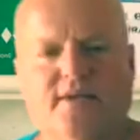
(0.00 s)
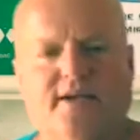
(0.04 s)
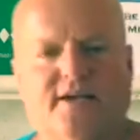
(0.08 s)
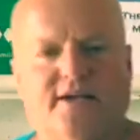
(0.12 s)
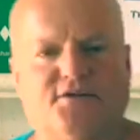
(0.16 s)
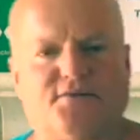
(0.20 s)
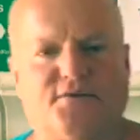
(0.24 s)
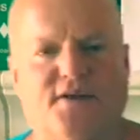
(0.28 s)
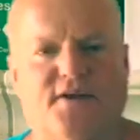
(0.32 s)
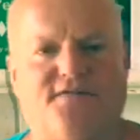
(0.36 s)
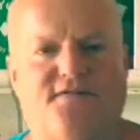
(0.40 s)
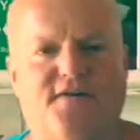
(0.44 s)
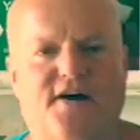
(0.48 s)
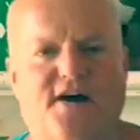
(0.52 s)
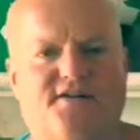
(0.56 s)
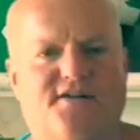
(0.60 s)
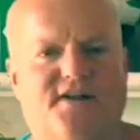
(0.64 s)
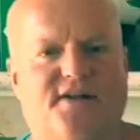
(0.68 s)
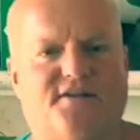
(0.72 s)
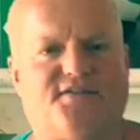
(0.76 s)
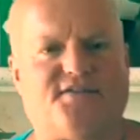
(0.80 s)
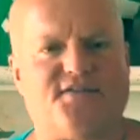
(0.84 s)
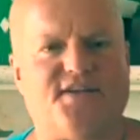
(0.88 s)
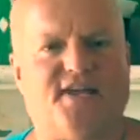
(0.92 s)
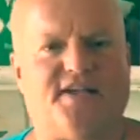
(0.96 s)
Here's what I found
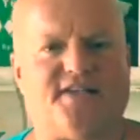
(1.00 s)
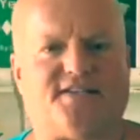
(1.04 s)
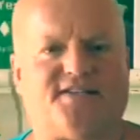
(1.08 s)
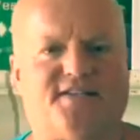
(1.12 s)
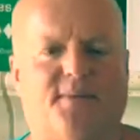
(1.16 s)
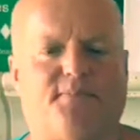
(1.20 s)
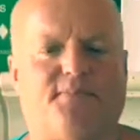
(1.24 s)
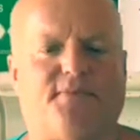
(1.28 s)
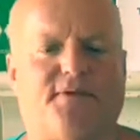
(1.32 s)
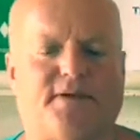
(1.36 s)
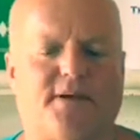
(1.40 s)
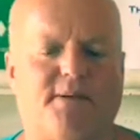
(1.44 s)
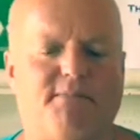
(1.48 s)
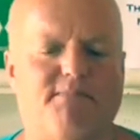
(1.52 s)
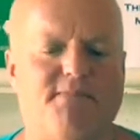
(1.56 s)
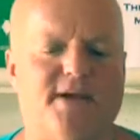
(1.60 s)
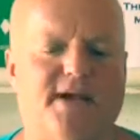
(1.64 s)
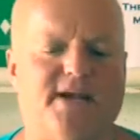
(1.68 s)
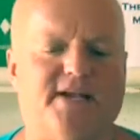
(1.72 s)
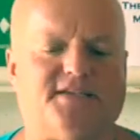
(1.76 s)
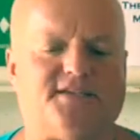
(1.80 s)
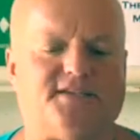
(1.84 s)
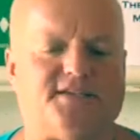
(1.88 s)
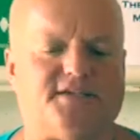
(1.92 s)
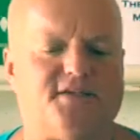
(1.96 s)
out today, something
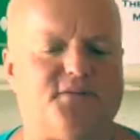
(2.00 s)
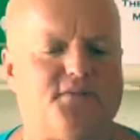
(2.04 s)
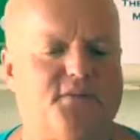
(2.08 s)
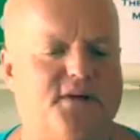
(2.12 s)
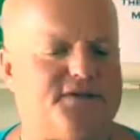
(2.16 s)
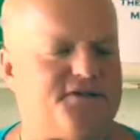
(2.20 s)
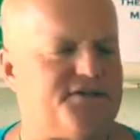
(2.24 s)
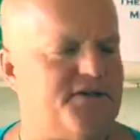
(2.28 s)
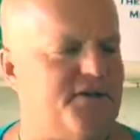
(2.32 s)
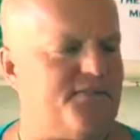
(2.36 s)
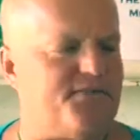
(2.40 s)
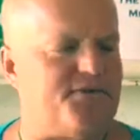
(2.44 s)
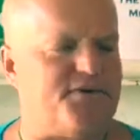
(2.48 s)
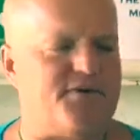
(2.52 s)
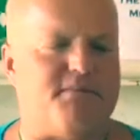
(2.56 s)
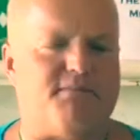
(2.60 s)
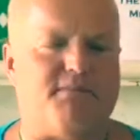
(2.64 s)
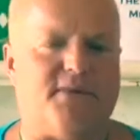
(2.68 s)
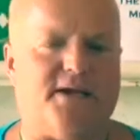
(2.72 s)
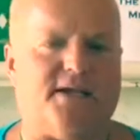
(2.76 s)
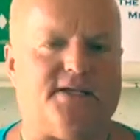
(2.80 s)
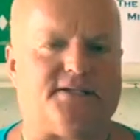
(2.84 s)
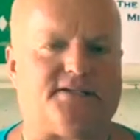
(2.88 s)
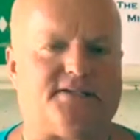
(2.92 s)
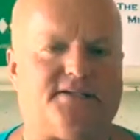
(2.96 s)
amazing. You want something
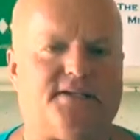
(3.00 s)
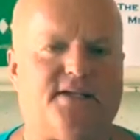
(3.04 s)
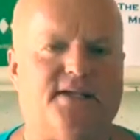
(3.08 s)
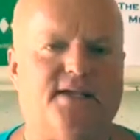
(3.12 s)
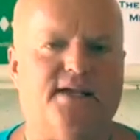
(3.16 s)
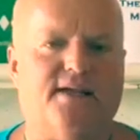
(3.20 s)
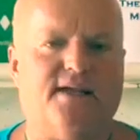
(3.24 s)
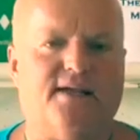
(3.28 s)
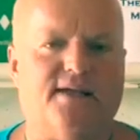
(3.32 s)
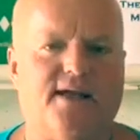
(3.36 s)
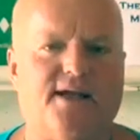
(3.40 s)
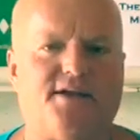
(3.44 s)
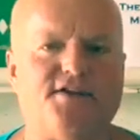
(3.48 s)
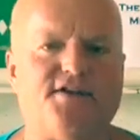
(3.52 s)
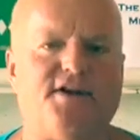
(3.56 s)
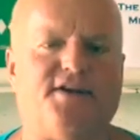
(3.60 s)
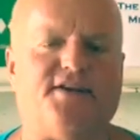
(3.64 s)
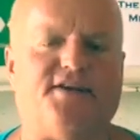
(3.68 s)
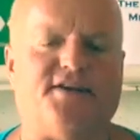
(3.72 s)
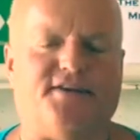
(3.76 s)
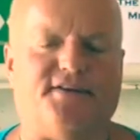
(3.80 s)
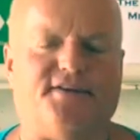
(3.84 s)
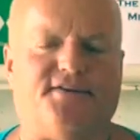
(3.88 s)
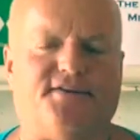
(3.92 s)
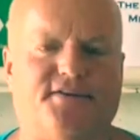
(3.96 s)
amazing? I know
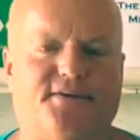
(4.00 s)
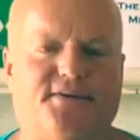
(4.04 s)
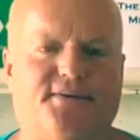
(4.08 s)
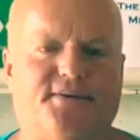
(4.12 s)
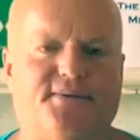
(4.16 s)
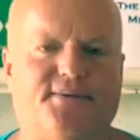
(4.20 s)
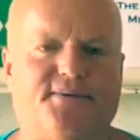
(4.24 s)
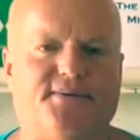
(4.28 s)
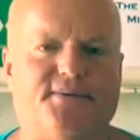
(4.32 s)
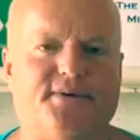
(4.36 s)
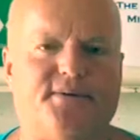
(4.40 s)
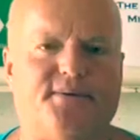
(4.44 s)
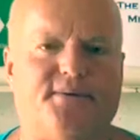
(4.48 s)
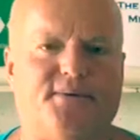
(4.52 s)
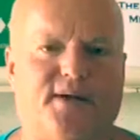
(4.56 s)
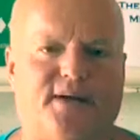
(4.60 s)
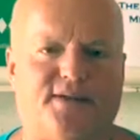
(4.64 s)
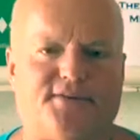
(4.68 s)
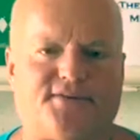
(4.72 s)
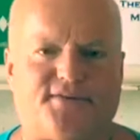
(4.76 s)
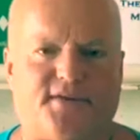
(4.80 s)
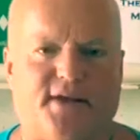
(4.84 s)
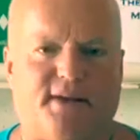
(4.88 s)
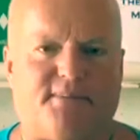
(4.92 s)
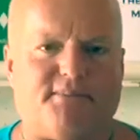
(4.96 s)
you do. You
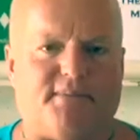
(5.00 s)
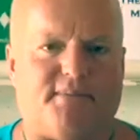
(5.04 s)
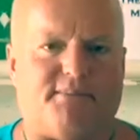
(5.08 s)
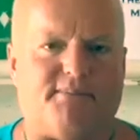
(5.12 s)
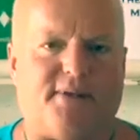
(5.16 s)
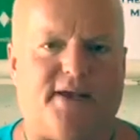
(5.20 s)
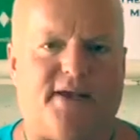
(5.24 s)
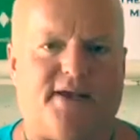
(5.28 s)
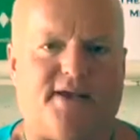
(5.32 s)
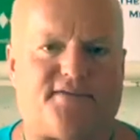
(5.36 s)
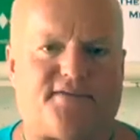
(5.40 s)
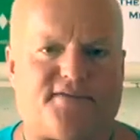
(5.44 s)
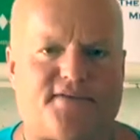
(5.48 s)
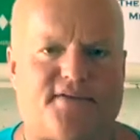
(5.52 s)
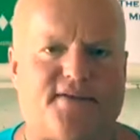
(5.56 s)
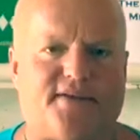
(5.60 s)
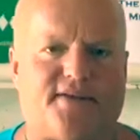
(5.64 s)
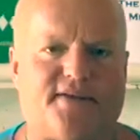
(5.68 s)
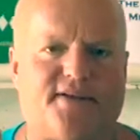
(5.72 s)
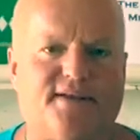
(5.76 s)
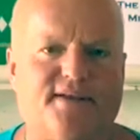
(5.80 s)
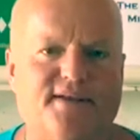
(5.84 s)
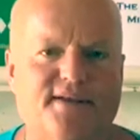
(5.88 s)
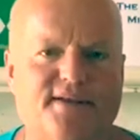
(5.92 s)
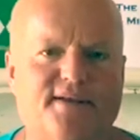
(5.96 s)
want something
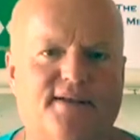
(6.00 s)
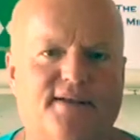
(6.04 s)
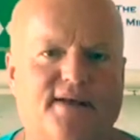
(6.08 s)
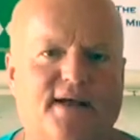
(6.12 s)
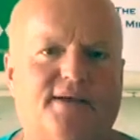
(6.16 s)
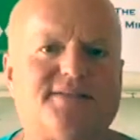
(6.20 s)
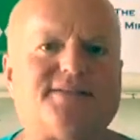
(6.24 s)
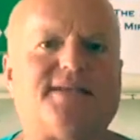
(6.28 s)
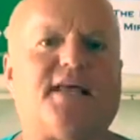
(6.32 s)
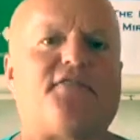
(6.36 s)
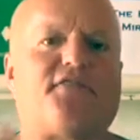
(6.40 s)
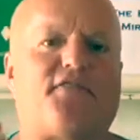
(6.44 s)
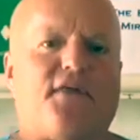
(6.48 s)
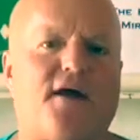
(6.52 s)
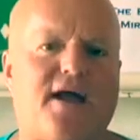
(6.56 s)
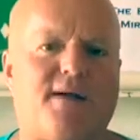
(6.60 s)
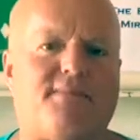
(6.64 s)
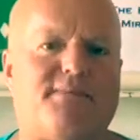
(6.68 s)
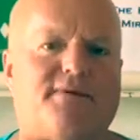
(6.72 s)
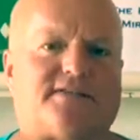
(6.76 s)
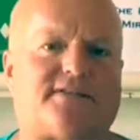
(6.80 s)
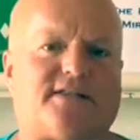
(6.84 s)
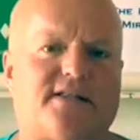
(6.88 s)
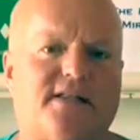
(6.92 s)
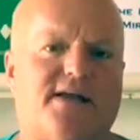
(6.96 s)
amazing. How's that
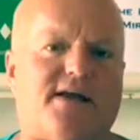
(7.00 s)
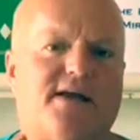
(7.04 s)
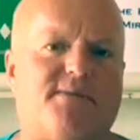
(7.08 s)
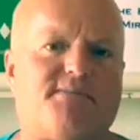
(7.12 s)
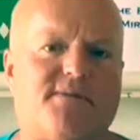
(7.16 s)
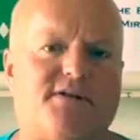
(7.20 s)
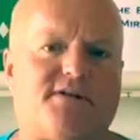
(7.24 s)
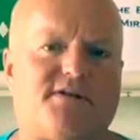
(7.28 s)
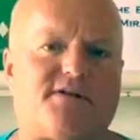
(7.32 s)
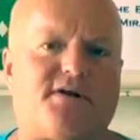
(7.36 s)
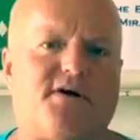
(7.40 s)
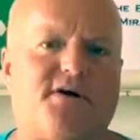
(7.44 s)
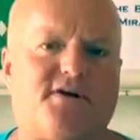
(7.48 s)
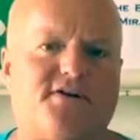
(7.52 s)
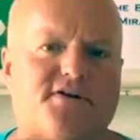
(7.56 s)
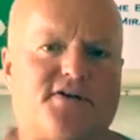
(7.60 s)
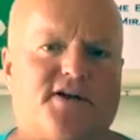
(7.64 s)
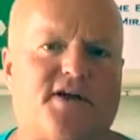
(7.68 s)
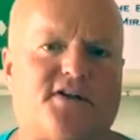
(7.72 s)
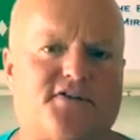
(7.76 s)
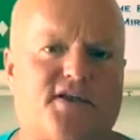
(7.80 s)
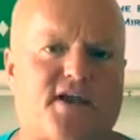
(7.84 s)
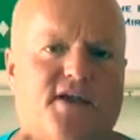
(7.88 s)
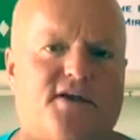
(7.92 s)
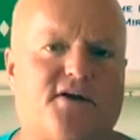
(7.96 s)
thymus gland been going?
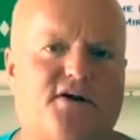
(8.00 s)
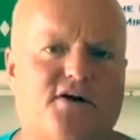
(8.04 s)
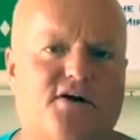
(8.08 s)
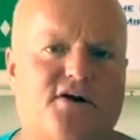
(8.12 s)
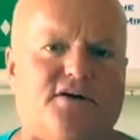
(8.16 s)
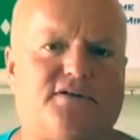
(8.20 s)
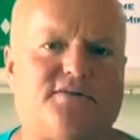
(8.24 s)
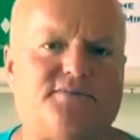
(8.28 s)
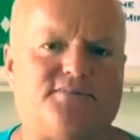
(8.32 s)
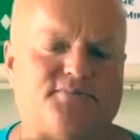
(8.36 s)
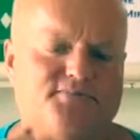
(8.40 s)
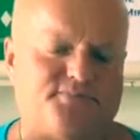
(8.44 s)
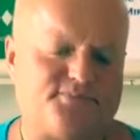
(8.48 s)
You got that going?